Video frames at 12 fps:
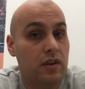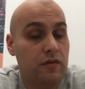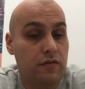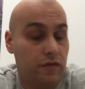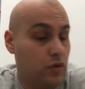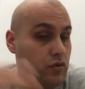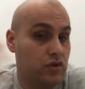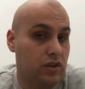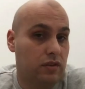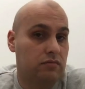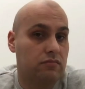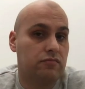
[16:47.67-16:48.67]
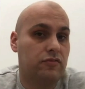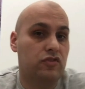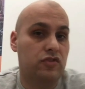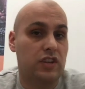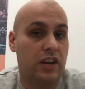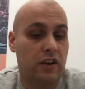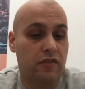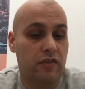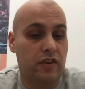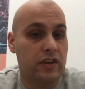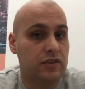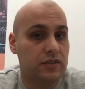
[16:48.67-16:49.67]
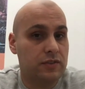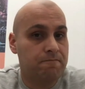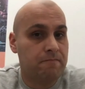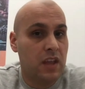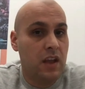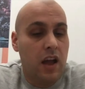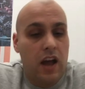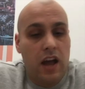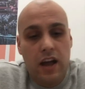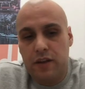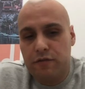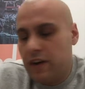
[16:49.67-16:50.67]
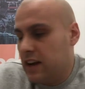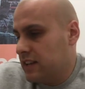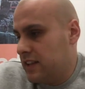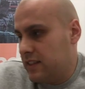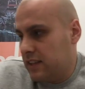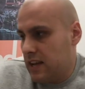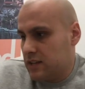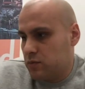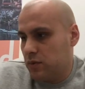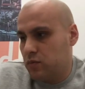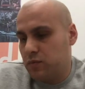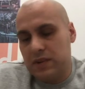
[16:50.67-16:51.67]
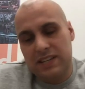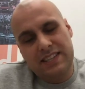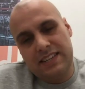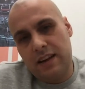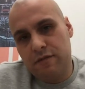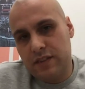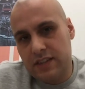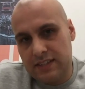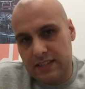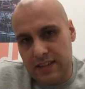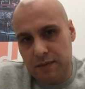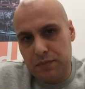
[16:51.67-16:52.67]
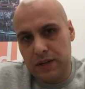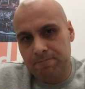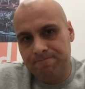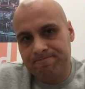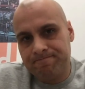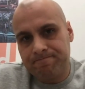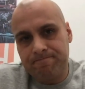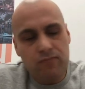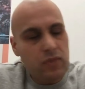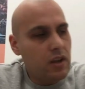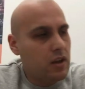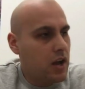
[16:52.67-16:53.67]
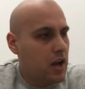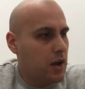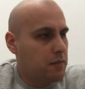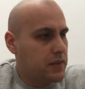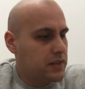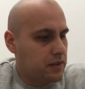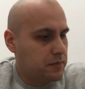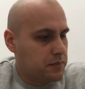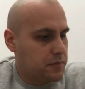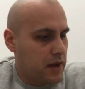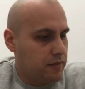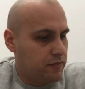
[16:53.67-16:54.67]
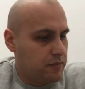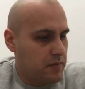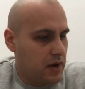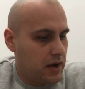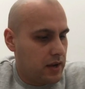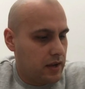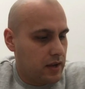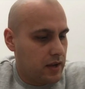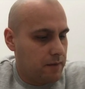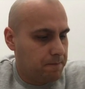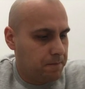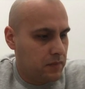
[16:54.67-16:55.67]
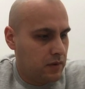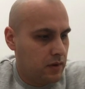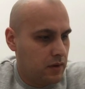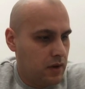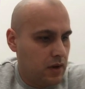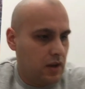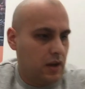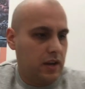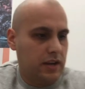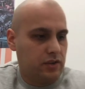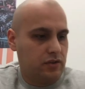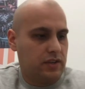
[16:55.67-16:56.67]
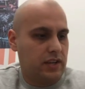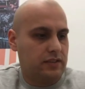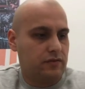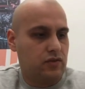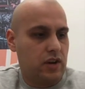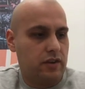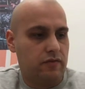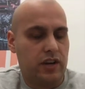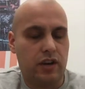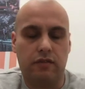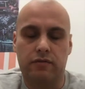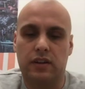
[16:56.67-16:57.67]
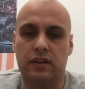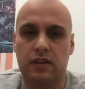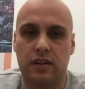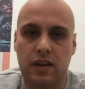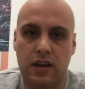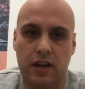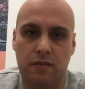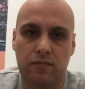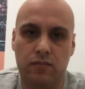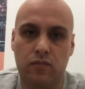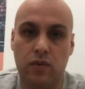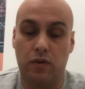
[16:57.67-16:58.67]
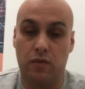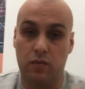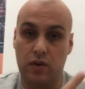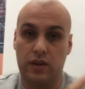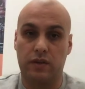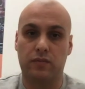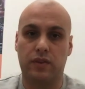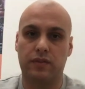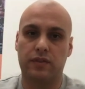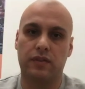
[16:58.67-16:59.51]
future generations. And finally, the last one would be design for disassembly. This comes back from my initial days of trying to recover, working with